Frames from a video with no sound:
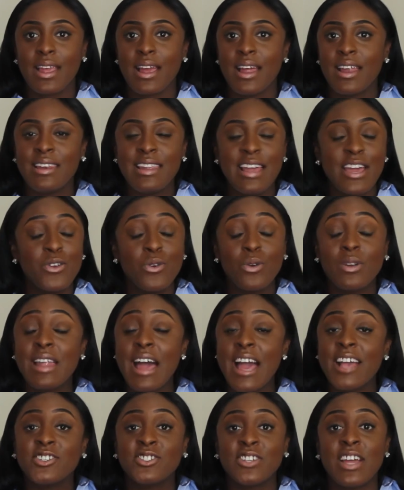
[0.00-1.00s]
Let your
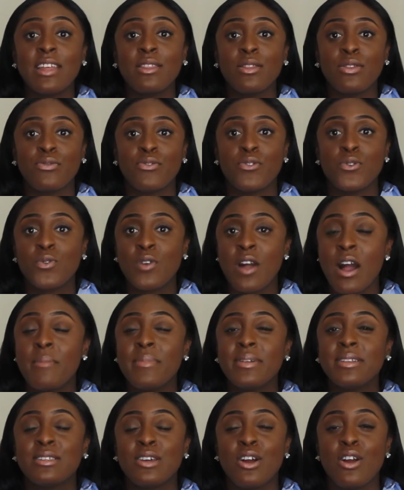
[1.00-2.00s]
light shine through. Come
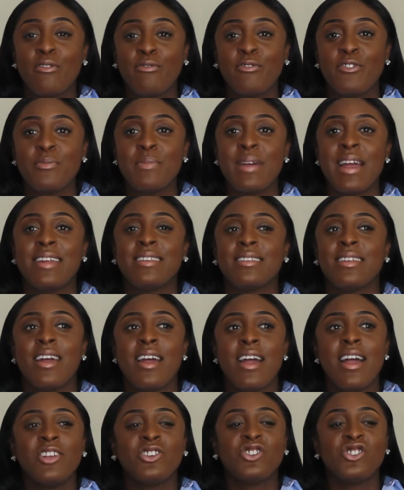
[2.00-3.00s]
into a room and
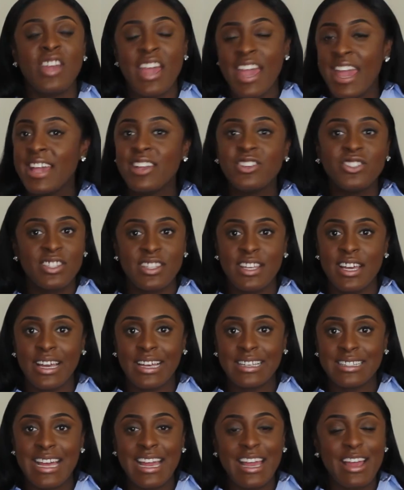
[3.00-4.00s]
change
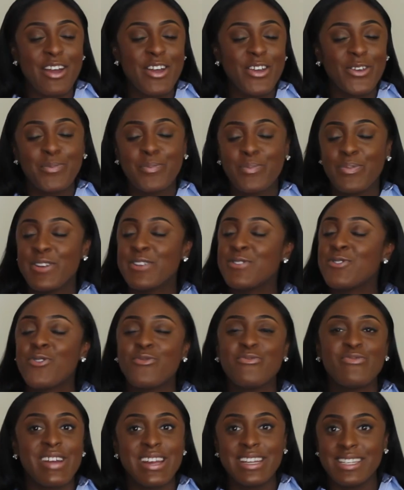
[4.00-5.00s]
things. Like, bring your
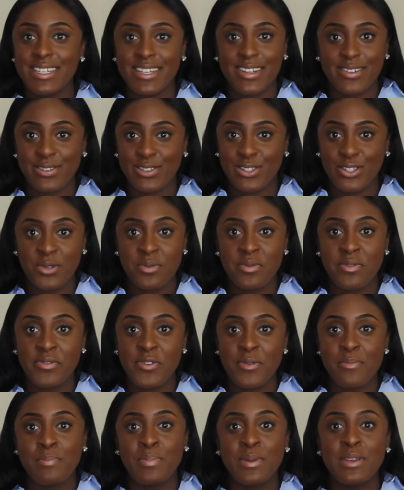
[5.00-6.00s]
radiance to a
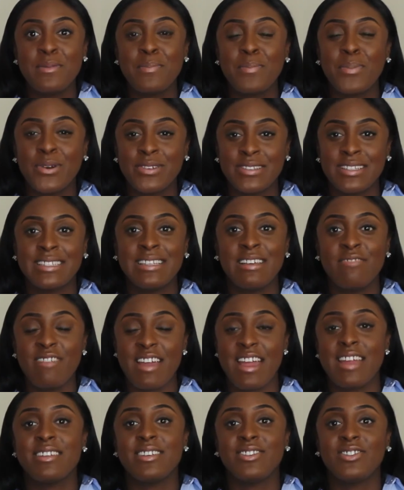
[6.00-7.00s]
room. Be a positive
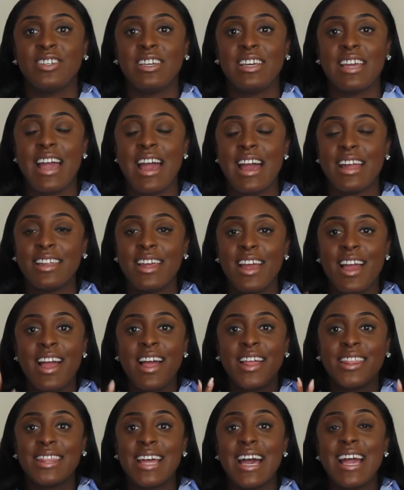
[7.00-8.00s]
energy. And
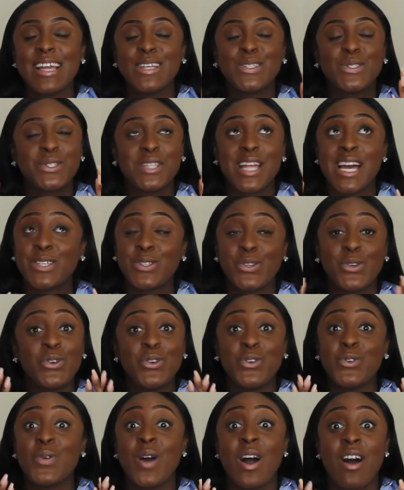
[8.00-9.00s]
that's who
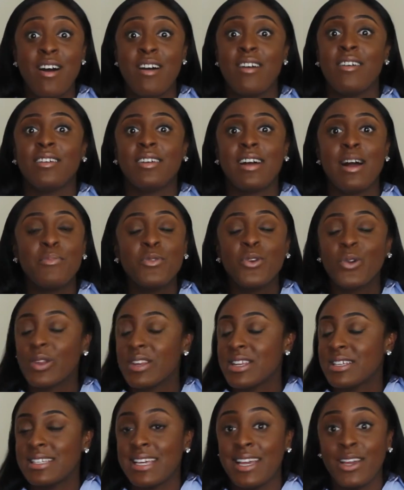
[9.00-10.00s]
you are. I'm not
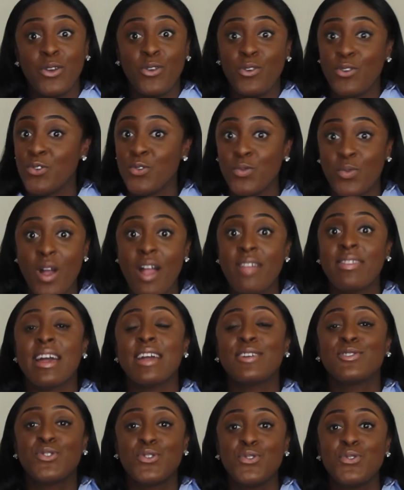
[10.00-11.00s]
going to say who you were. That
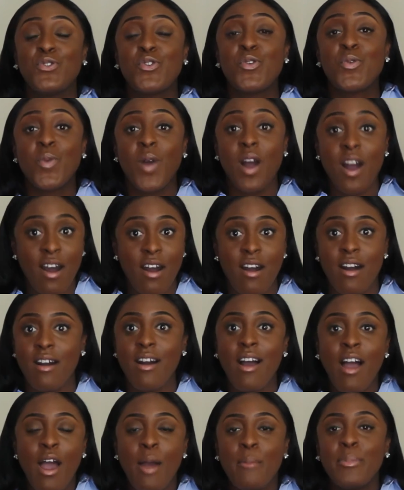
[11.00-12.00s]
is who you are.
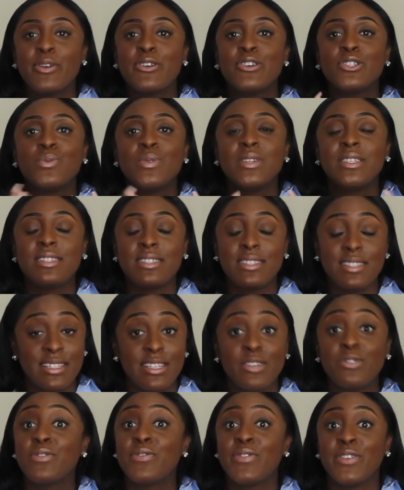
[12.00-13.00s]
Because we
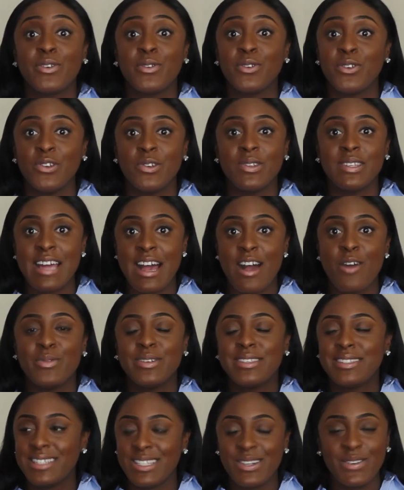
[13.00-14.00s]
still feel you now. We
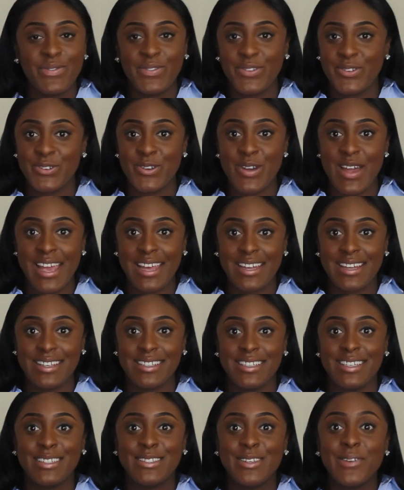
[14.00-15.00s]
still feel your
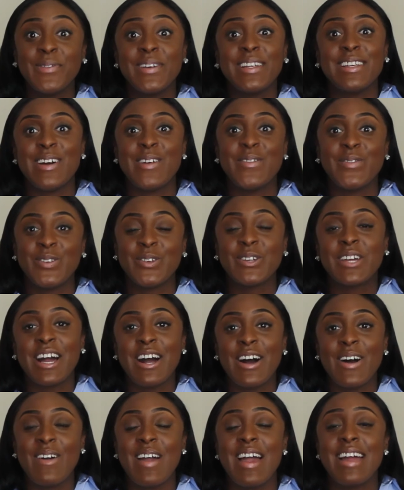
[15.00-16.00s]
energy. So we love you,
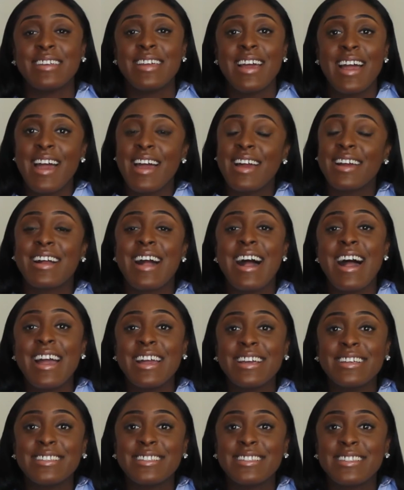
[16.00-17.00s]
girl. And
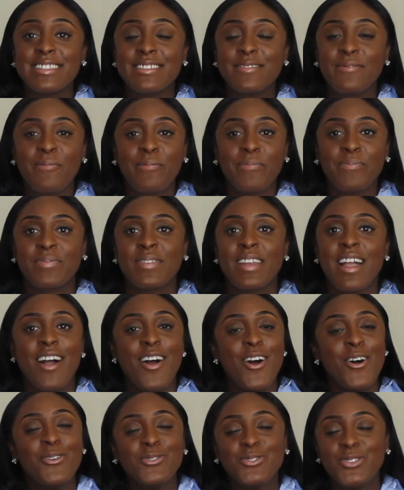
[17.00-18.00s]
guys,
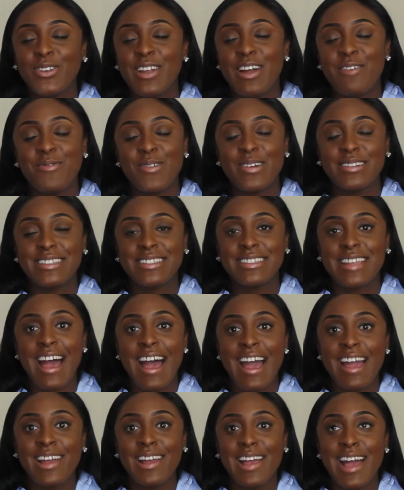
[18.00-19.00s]
hold your loved ones
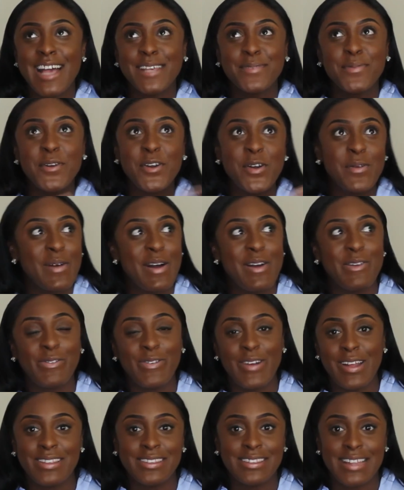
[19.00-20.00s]
tight. I spoke about
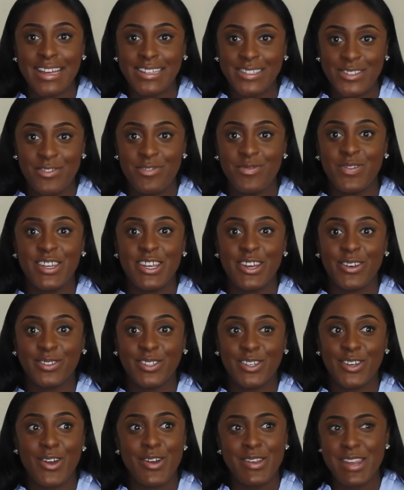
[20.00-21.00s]
friends like 2 videos
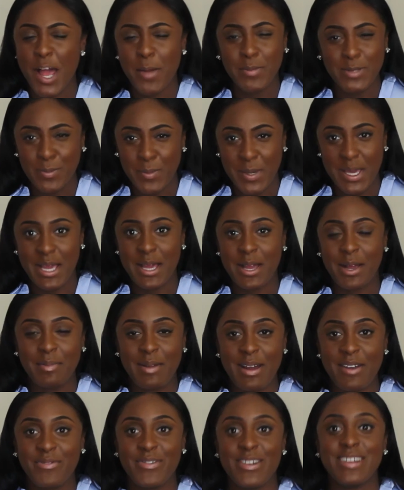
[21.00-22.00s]
ago. Now I'm speaking
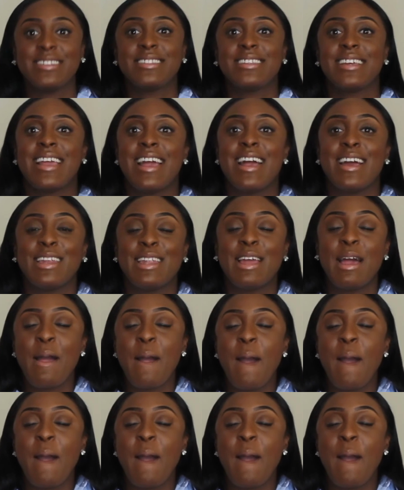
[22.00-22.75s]
about friends again.